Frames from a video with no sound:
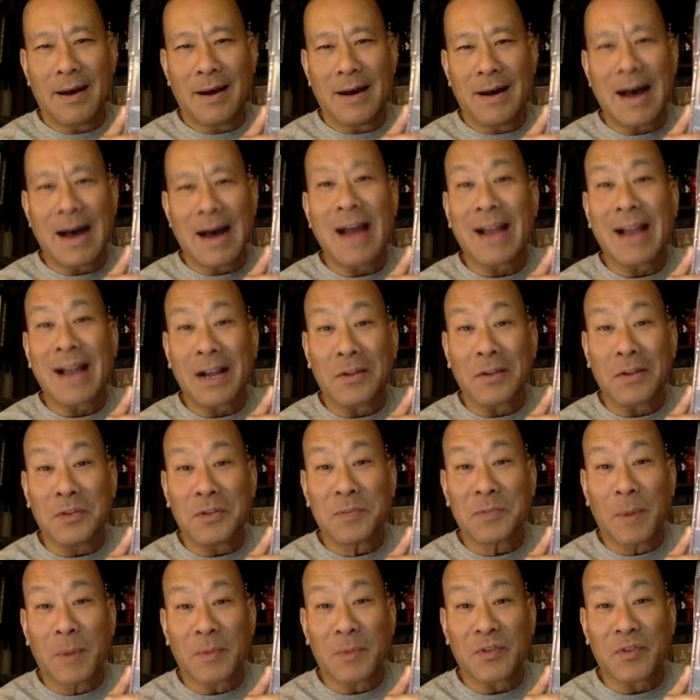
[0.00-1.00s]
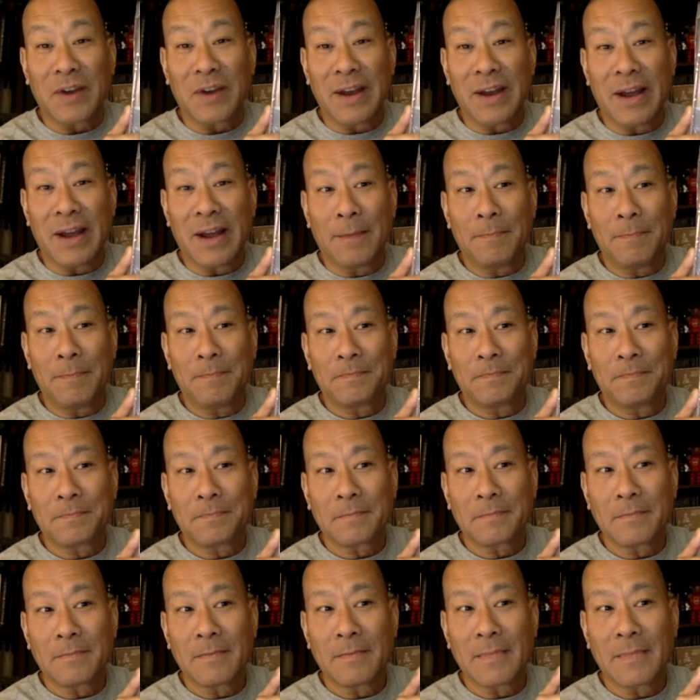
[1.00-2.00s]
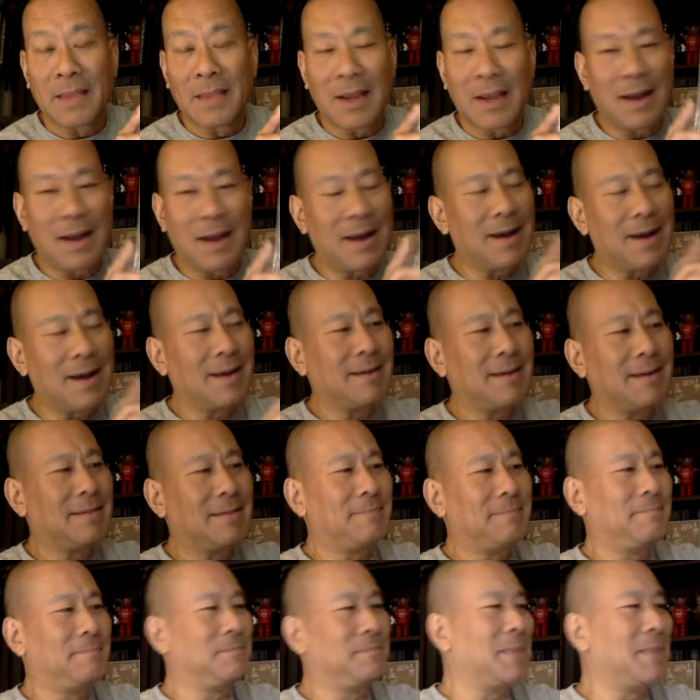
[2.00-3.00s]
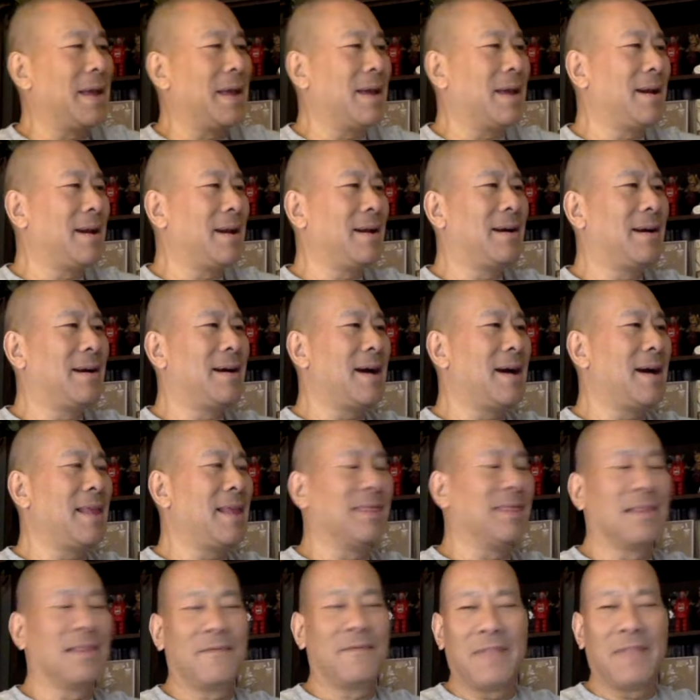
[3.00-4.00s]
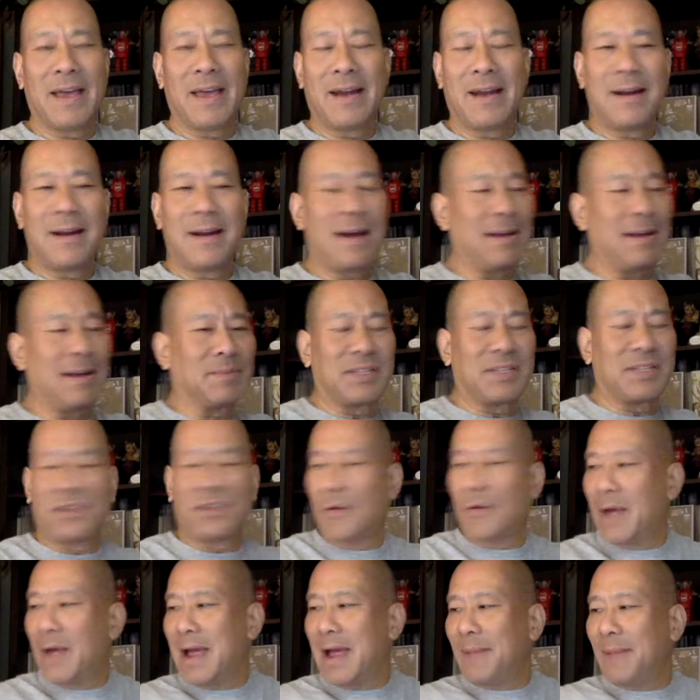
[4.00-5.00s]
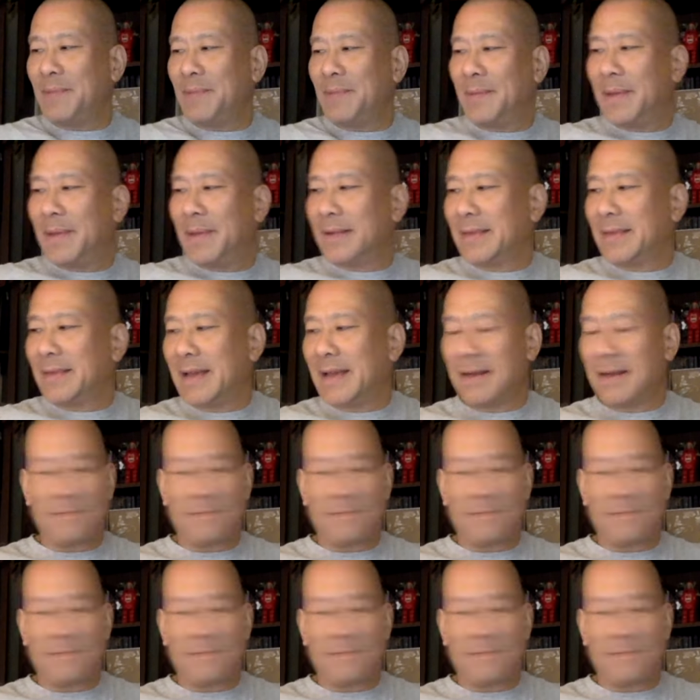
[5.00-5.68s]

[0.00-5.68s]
I got goosebumps right now. Man, I love that. I am so happy about that.